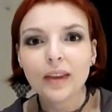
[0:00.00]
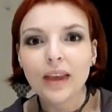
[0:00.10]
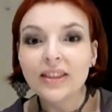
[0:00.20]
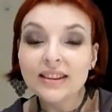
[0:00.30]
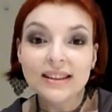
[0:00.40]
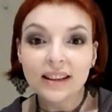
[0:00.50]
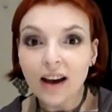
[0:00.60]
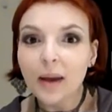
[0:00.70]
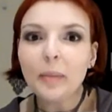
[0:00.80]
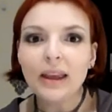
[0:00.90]
in this
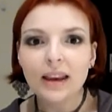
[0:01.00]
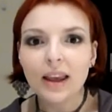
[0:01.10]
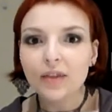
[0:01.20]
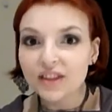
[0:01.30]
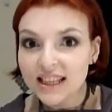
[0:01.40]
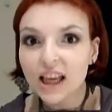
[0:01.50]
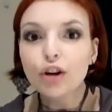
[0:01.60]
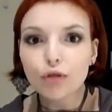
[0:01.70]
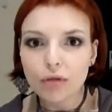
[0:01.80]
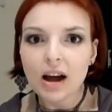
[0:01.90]
climate, if it's
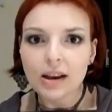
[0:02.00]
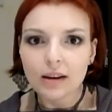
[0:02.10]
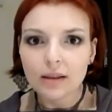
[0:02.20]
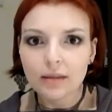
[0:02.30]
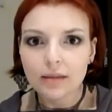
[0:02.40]
gonna run,